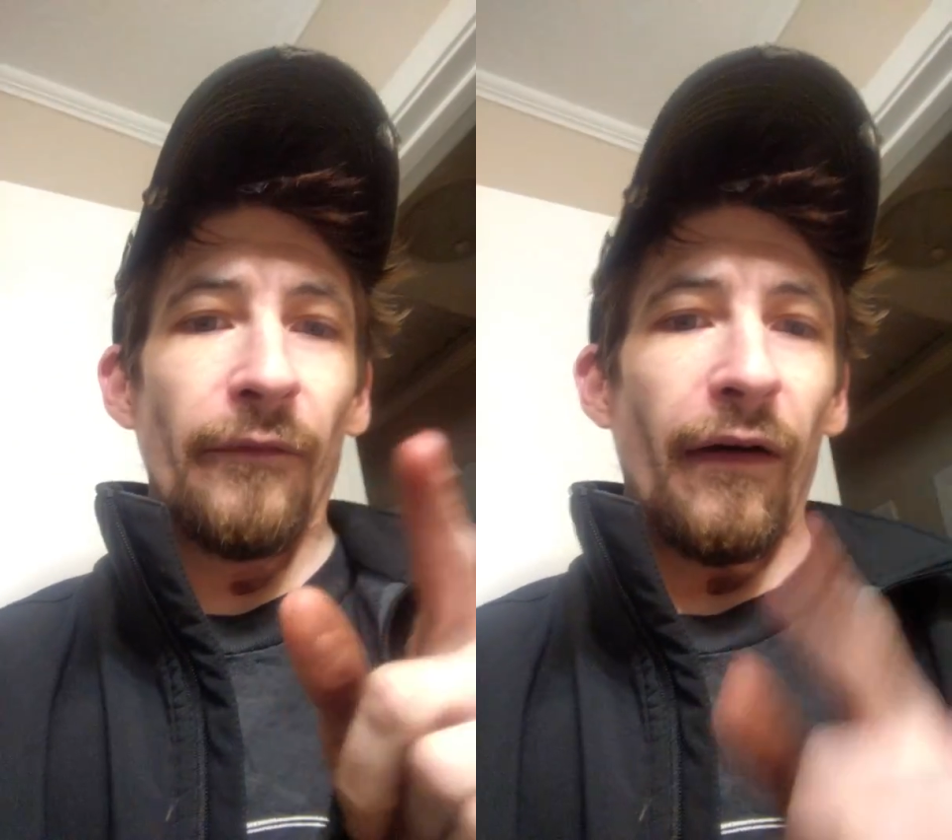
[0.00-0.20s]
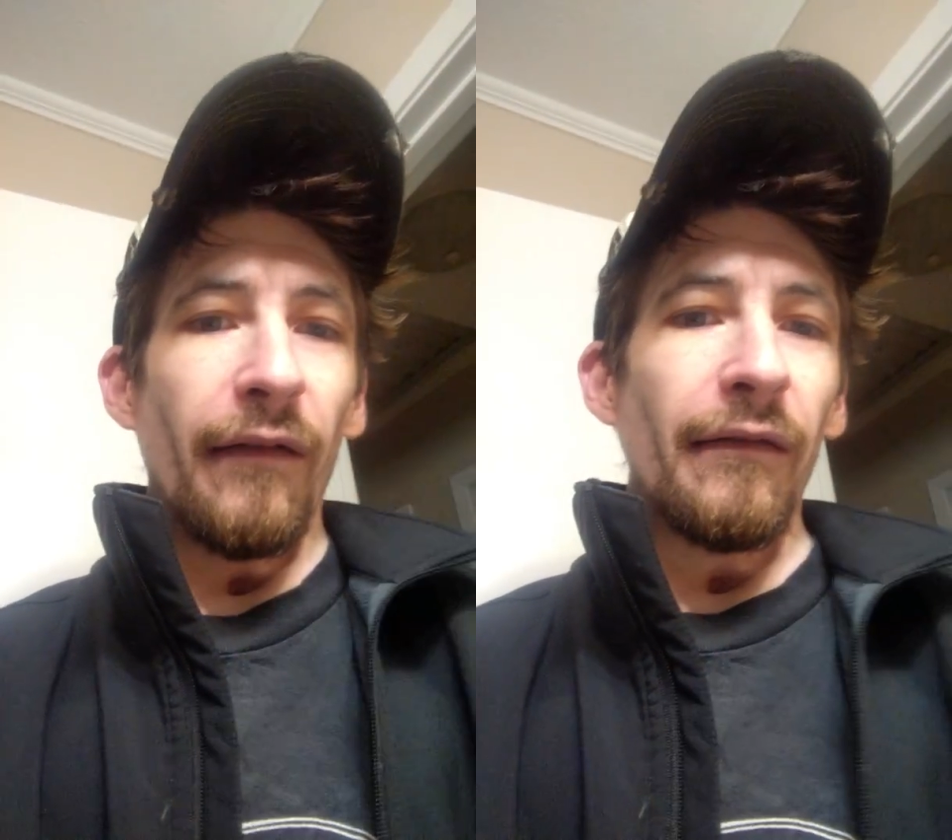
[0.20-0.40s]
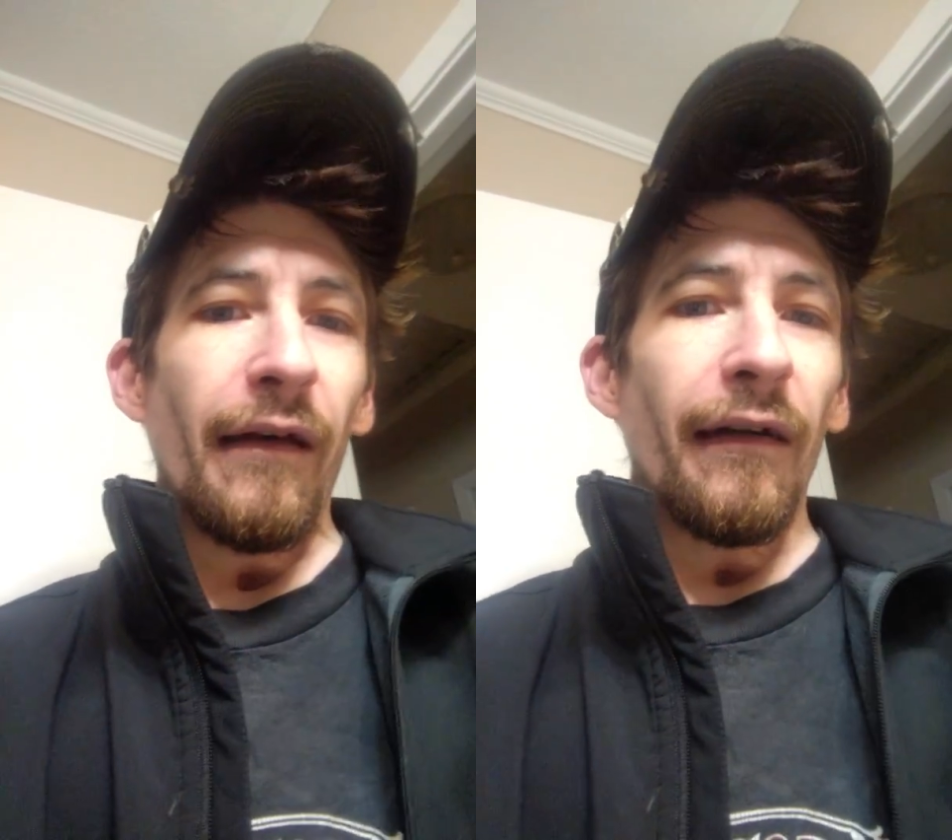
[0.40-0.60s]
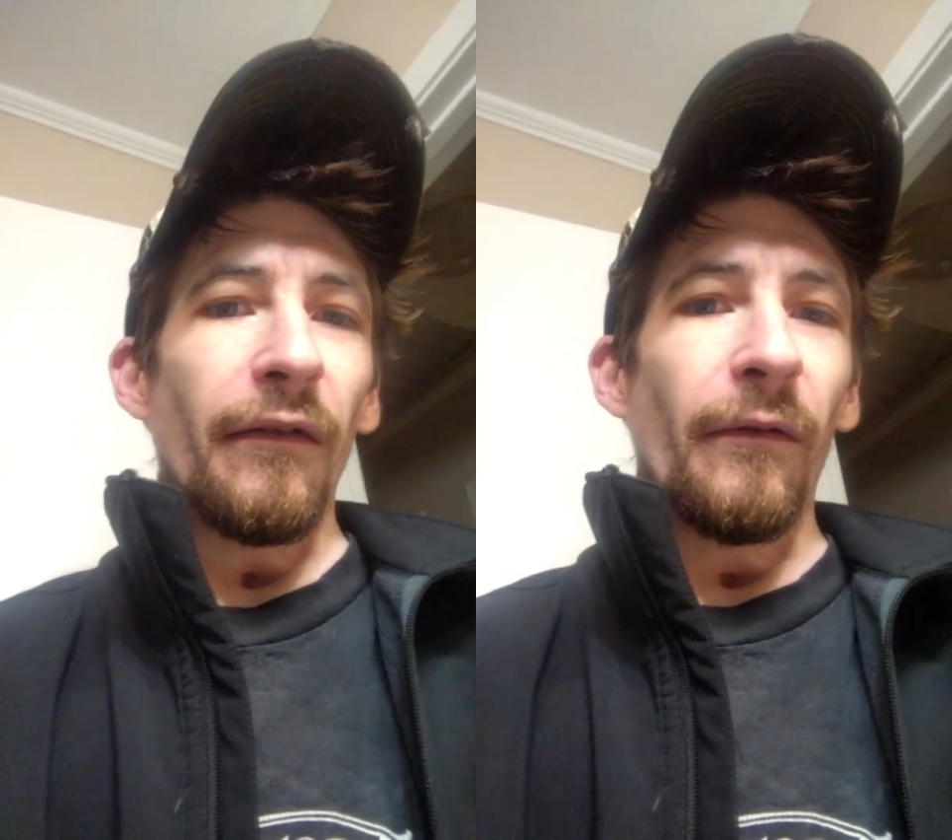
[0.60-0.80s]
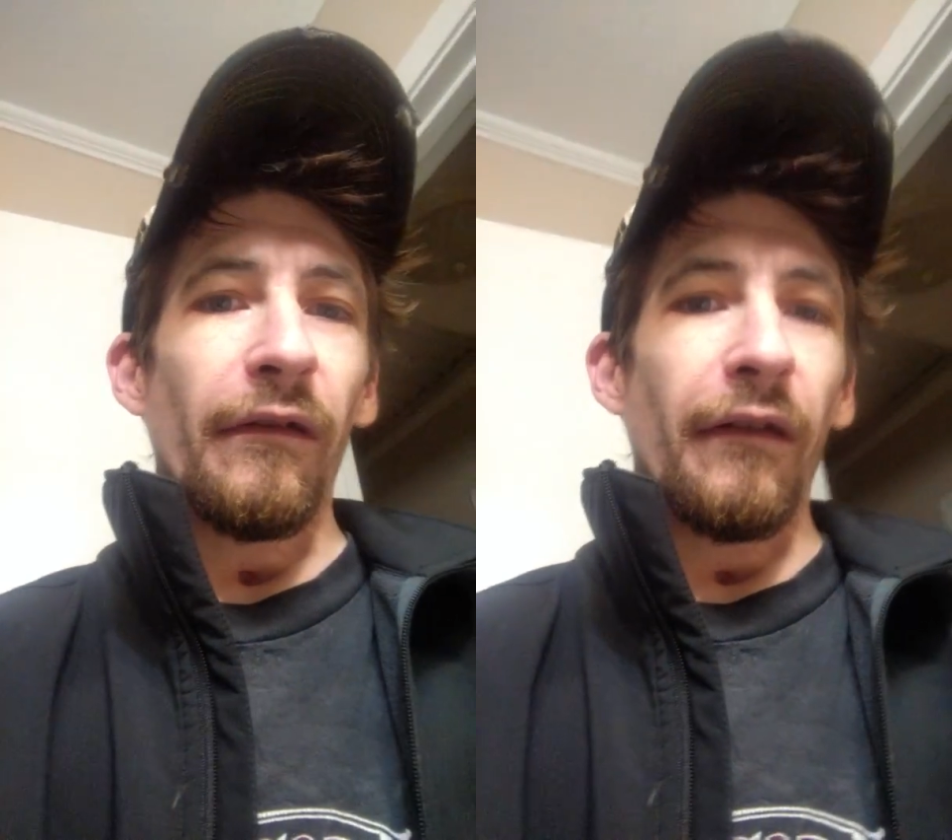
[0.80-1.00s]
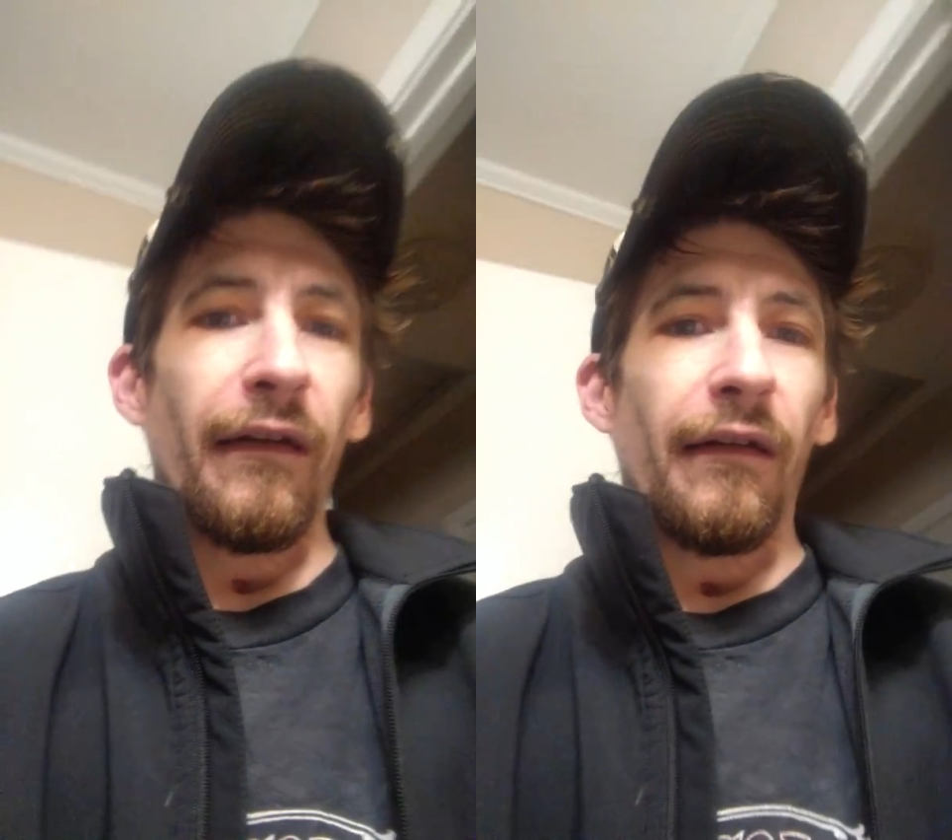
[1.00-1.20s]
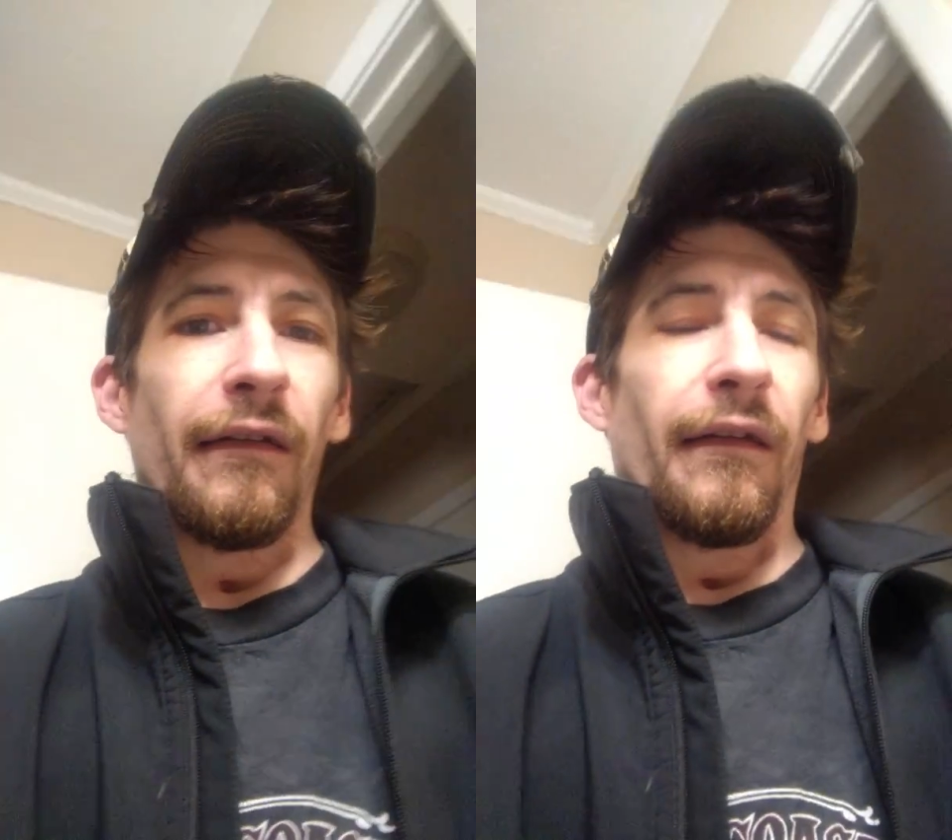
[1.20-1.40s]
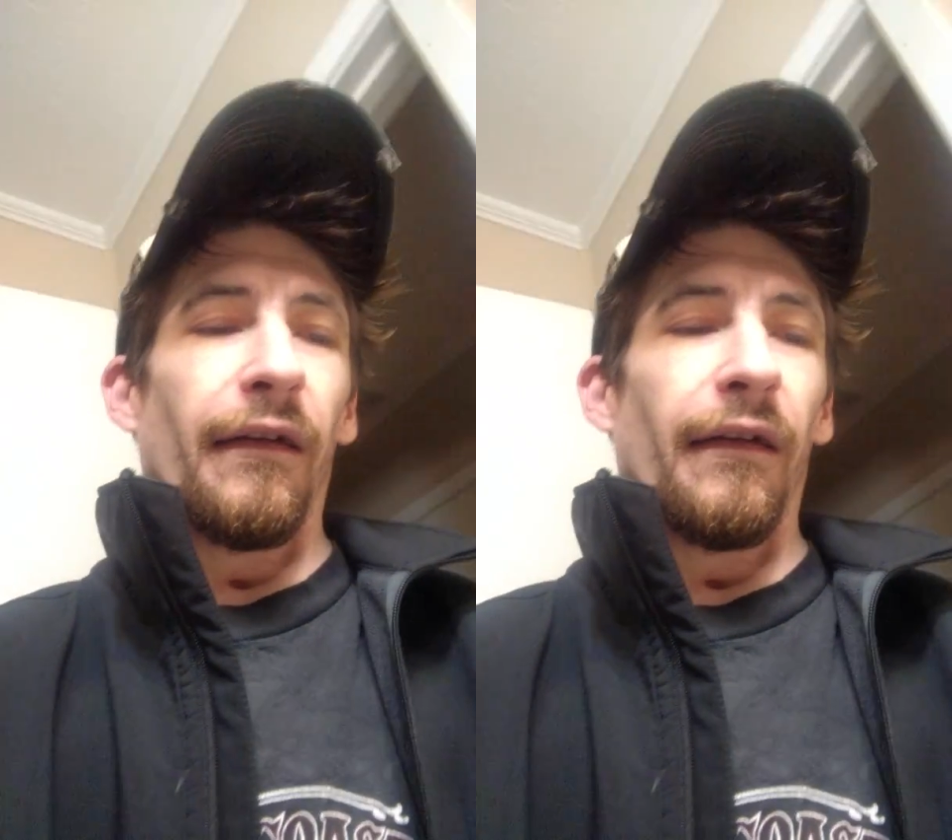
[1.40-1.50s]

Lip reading: find exactly what you need.